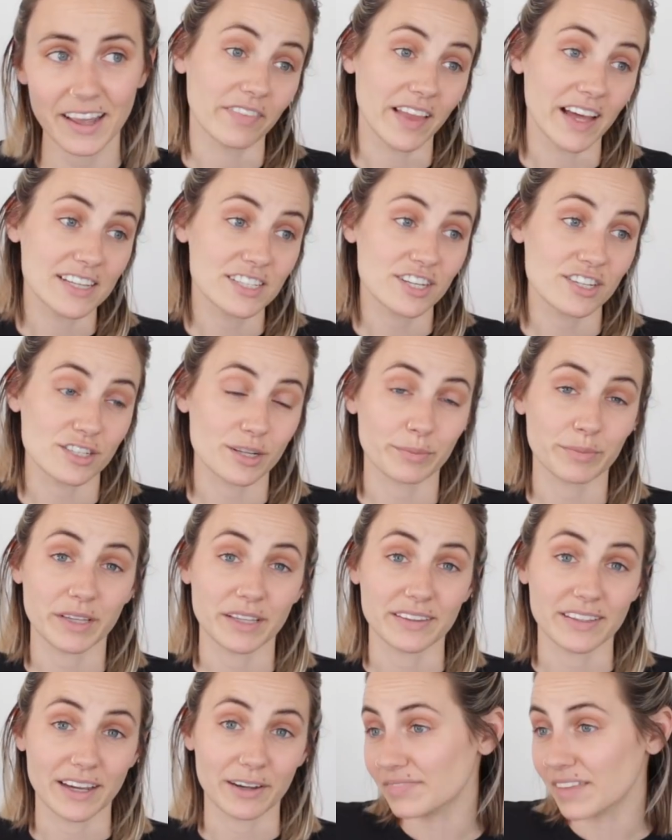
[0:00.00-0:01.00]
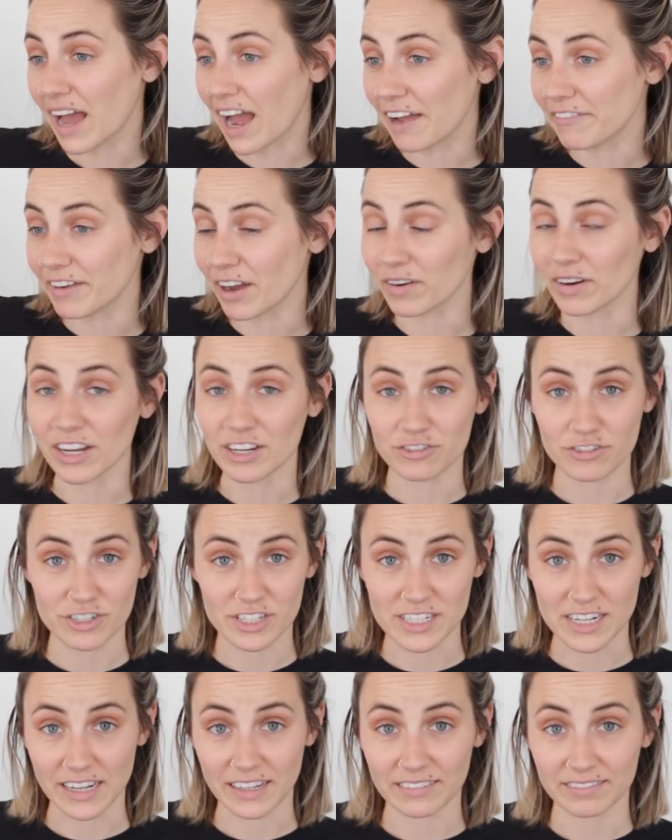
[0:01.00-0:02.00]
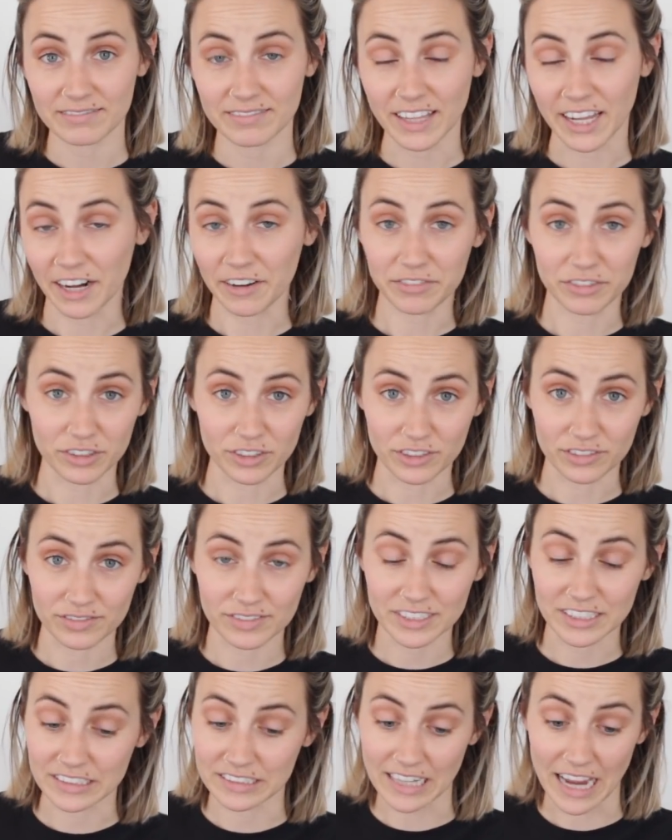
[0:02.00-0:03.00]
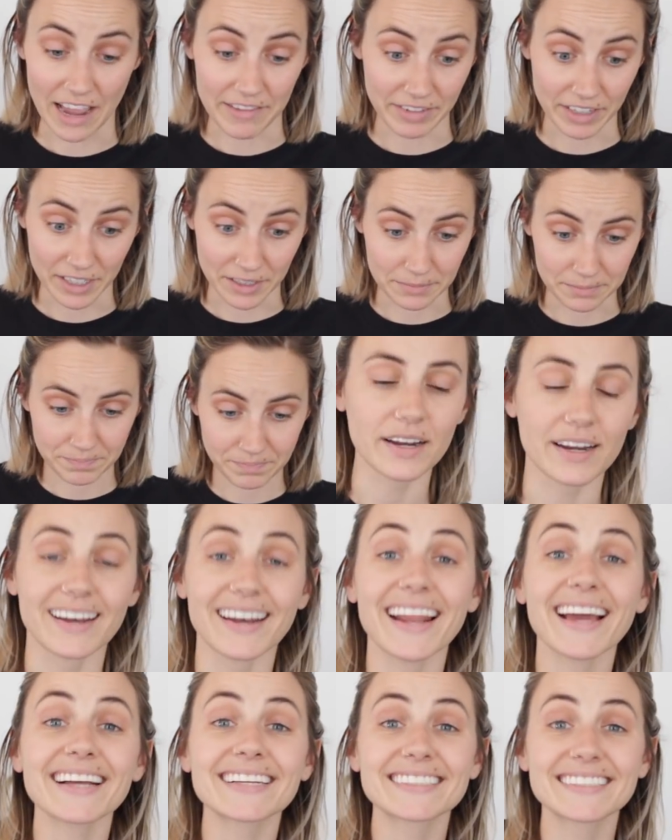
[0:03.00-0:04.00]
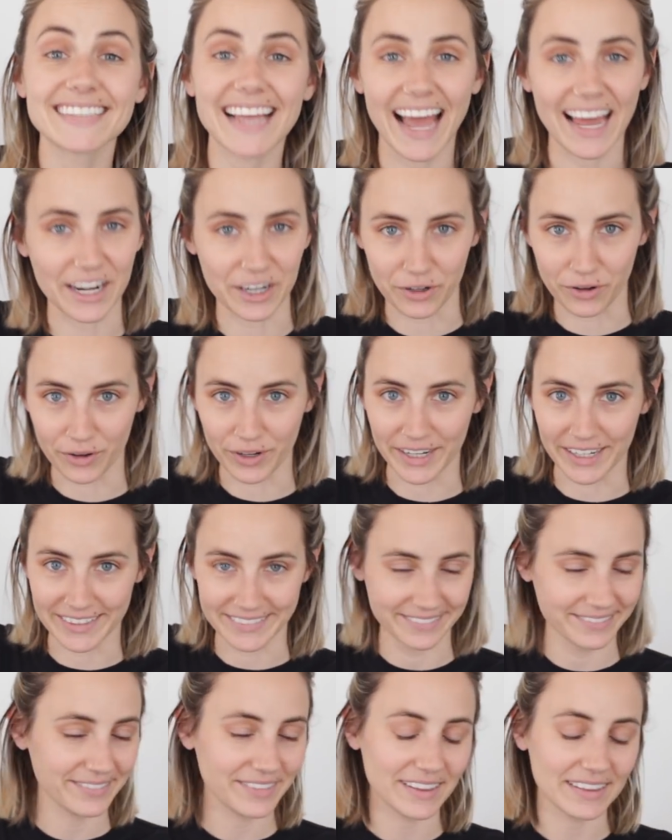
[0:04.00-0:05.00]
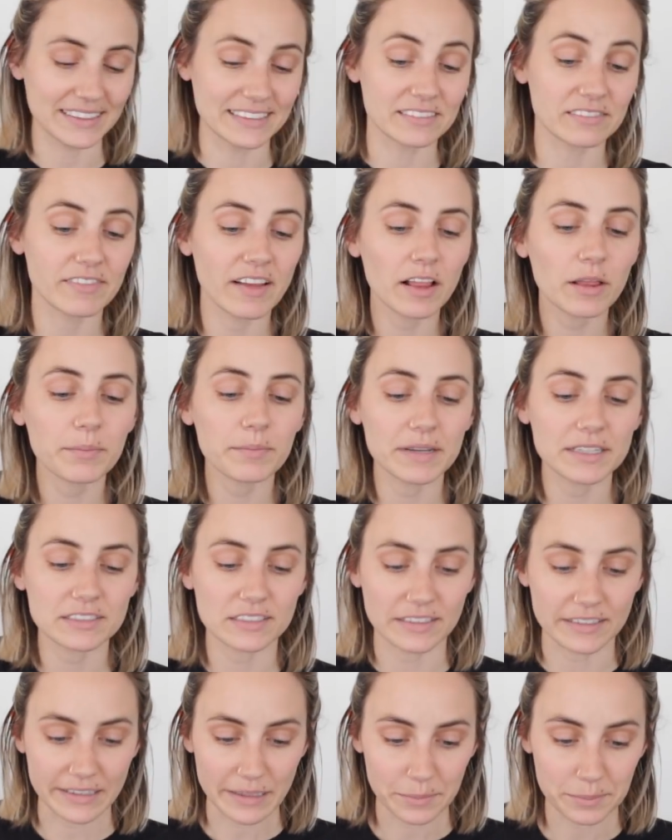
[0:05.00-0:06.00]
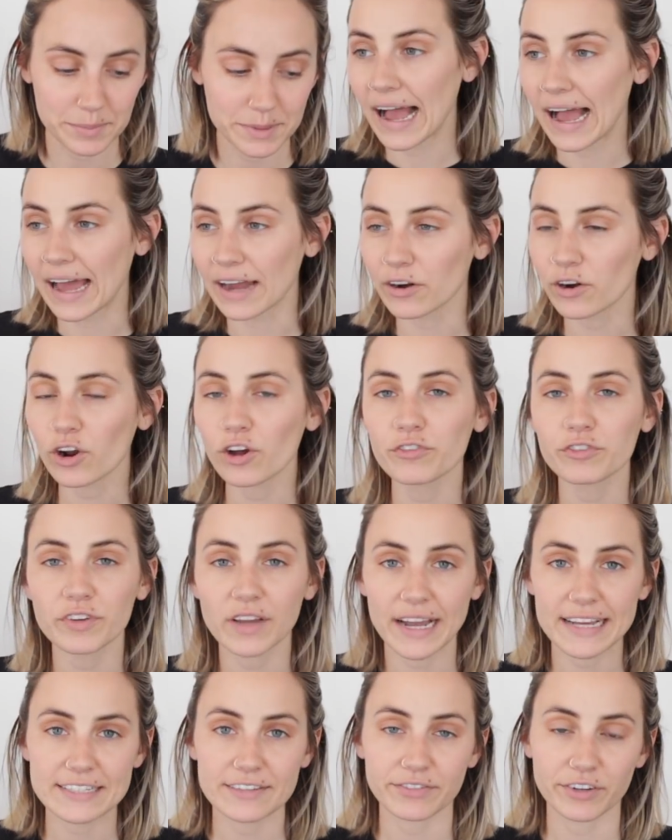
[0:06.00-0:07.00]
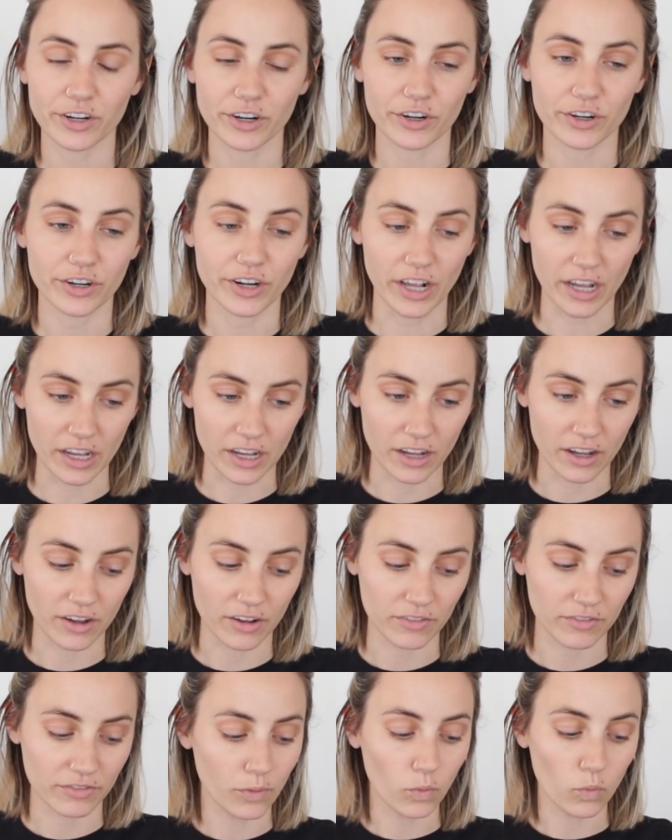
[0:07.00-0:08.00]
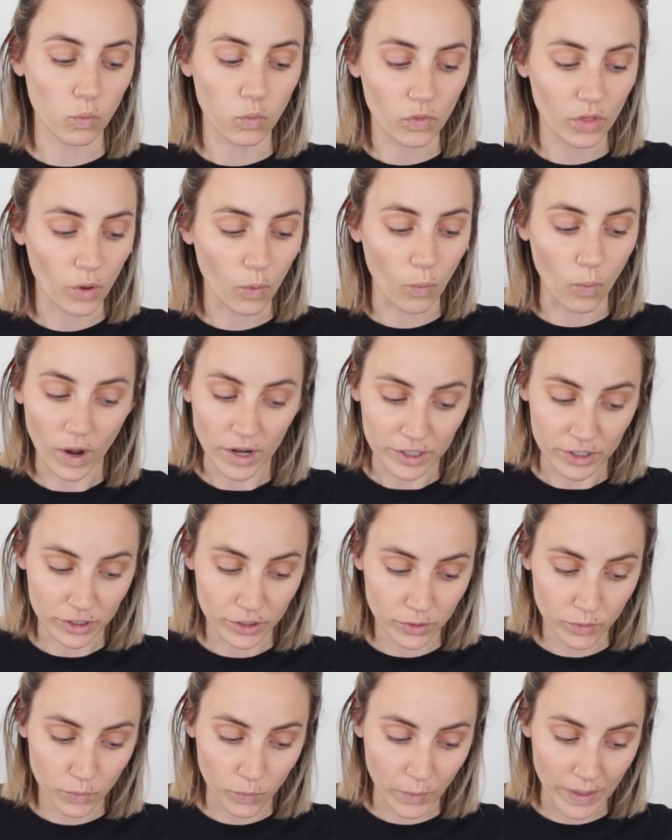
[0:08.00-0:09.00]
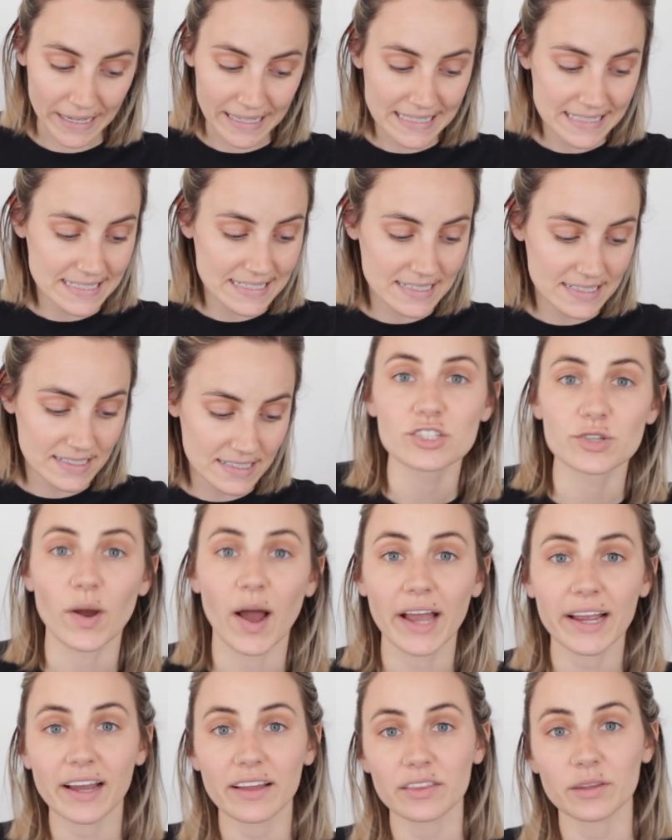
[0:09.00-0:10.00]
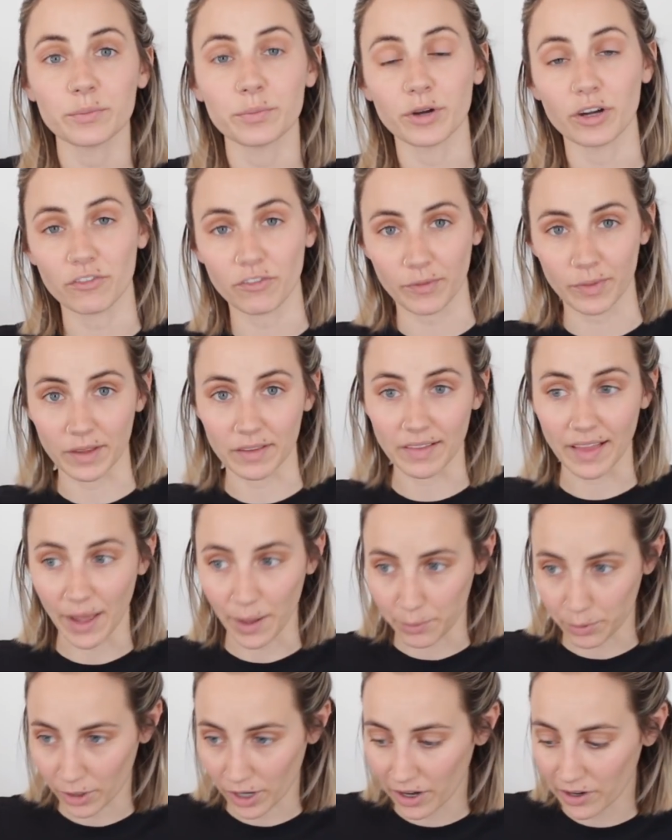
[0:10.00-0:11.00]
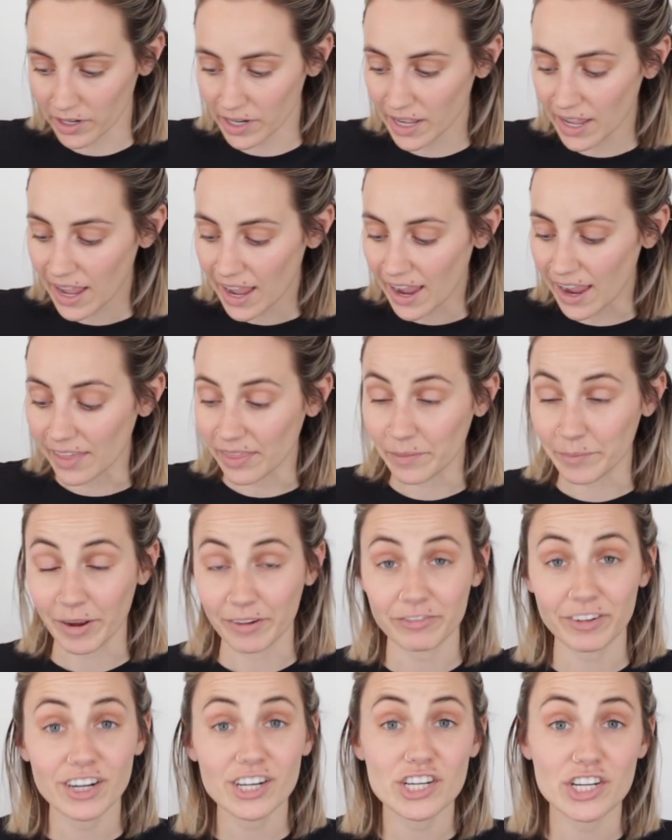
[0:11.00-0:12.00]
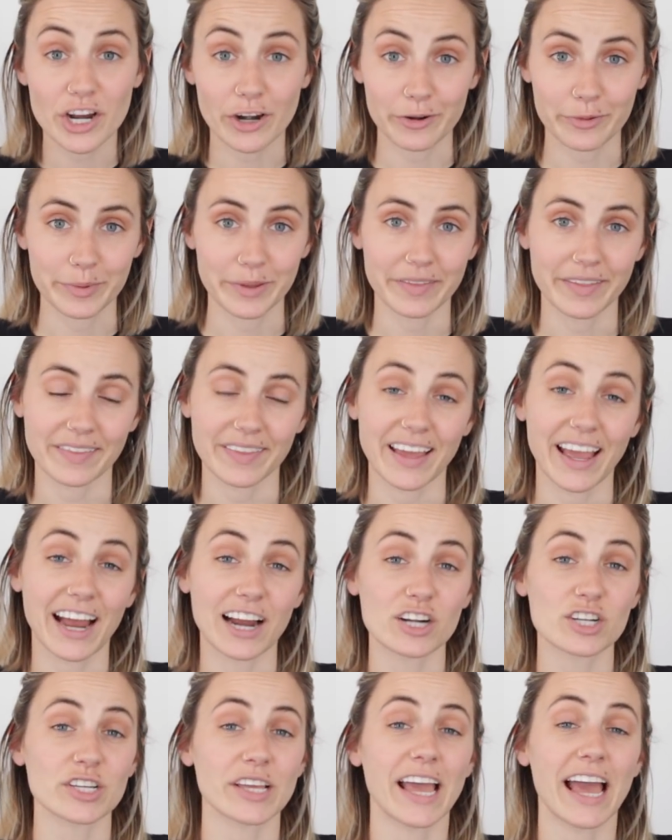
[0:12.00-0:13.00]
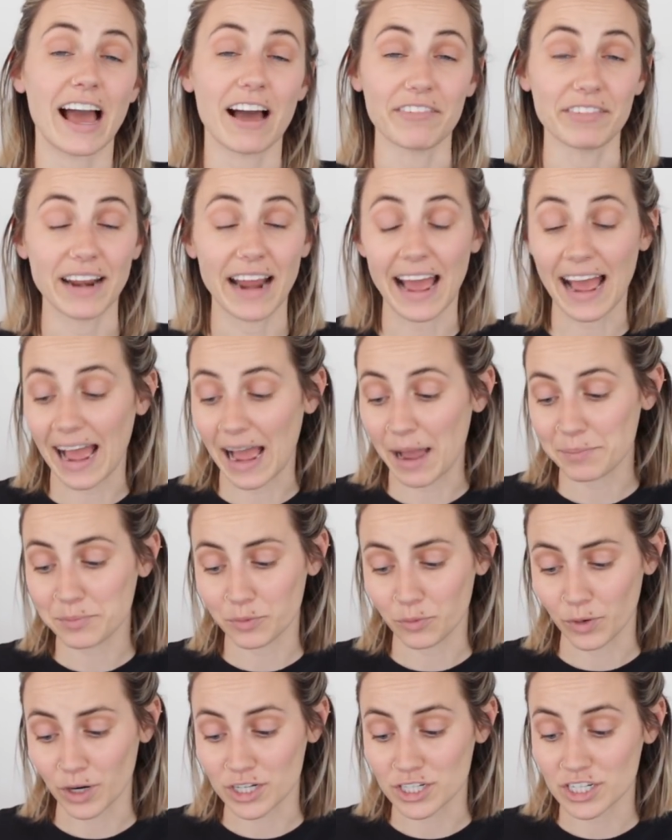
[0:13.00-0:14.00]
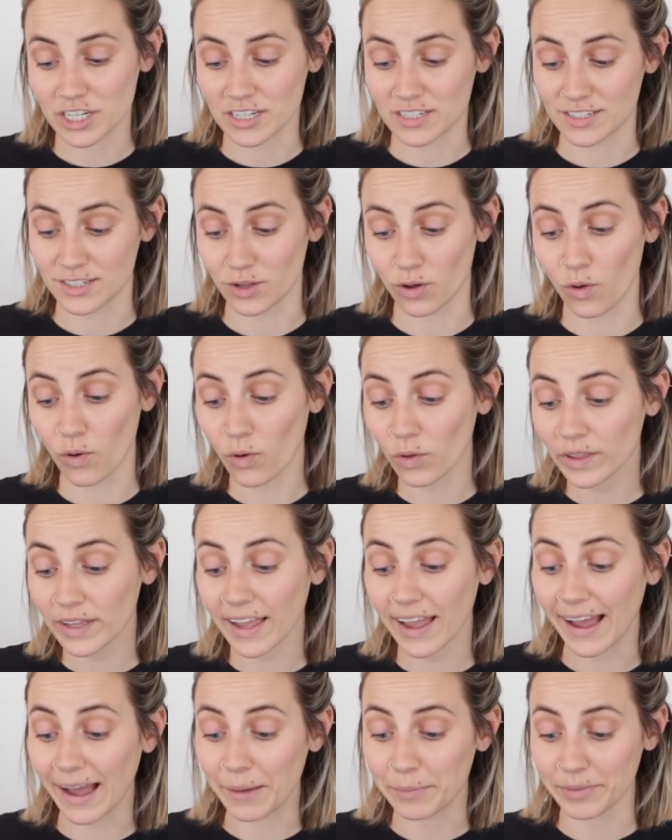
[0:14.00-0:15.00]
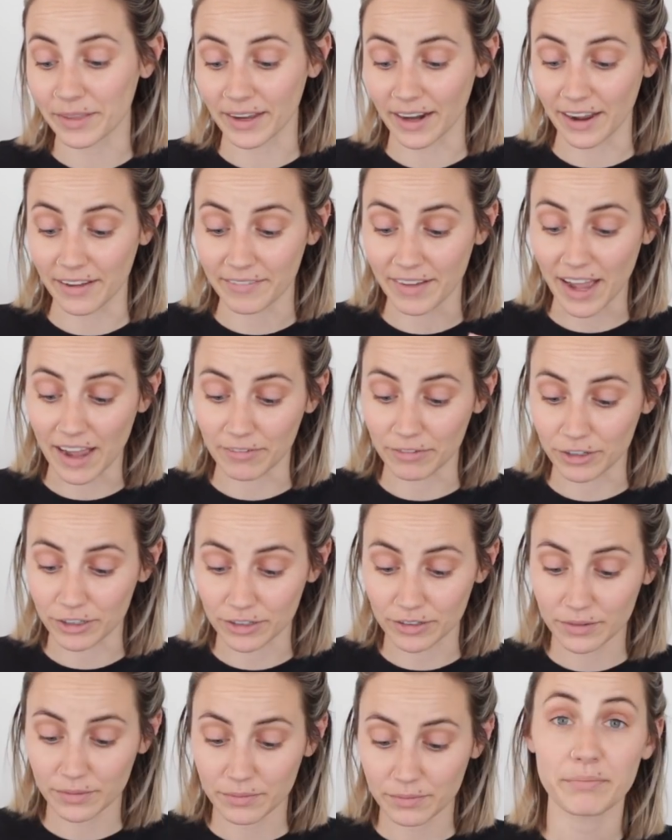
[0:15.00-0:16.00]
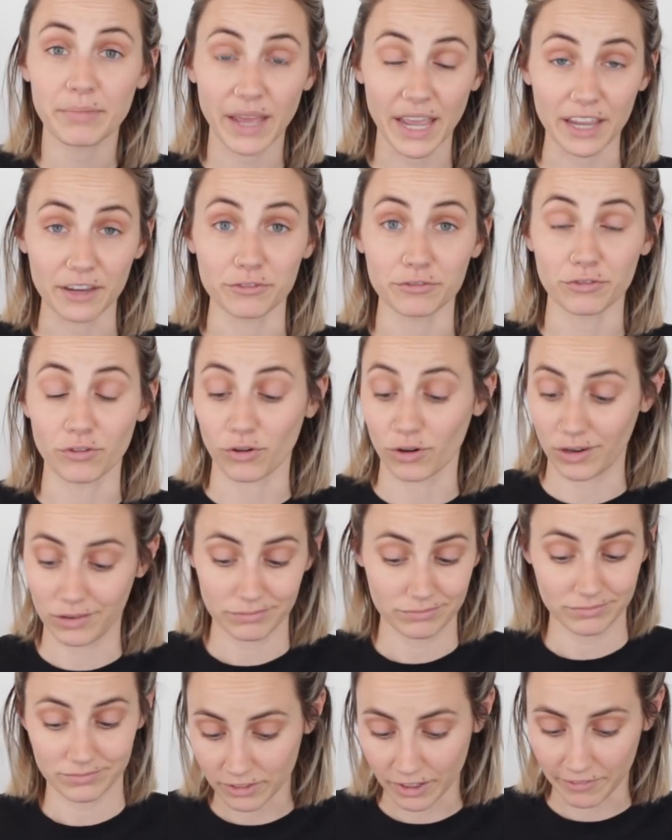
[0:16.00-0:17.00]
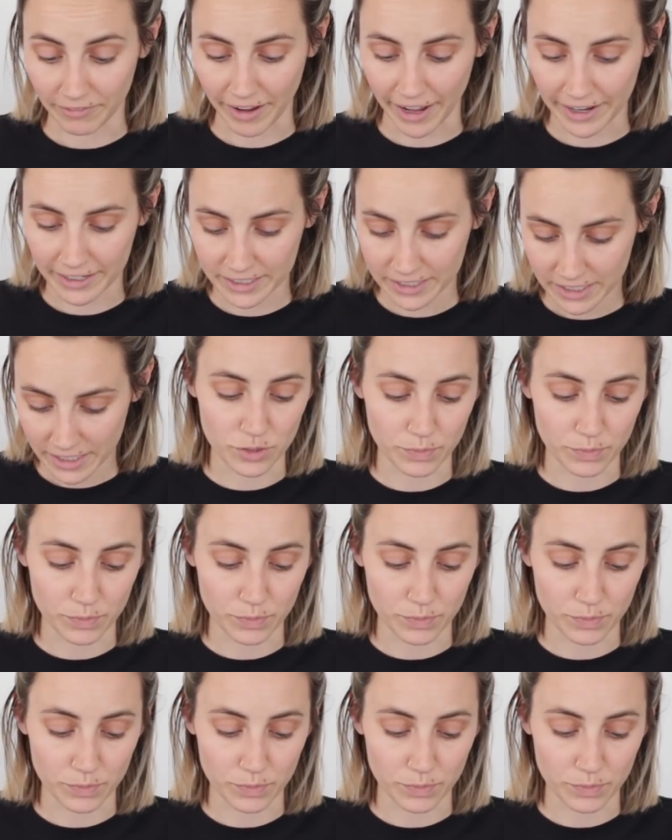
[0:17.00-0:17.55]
That's just something that I found interesting that I've learned since having him. Next category, developmental leaps. I don't know if you guys have heard of the Wonder Weeks. So I got the book from the library, and then my friend shared with me that they actually have an app, which is the only app that I've ever paid for. Fun fact.